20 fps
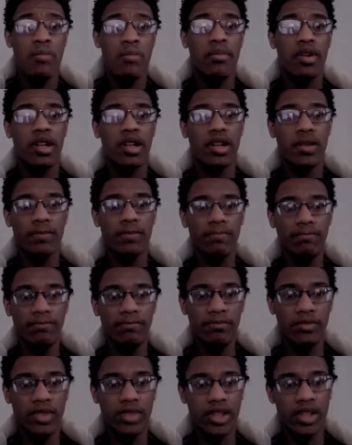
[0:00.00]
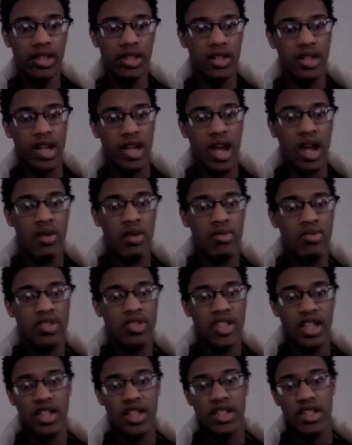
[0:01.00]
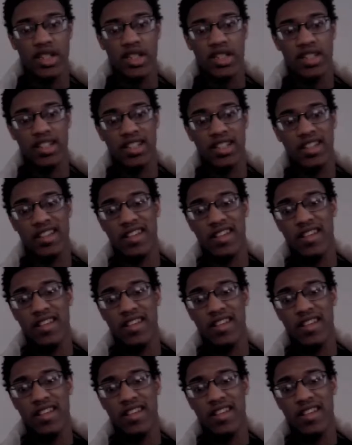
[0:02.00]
But I will say this.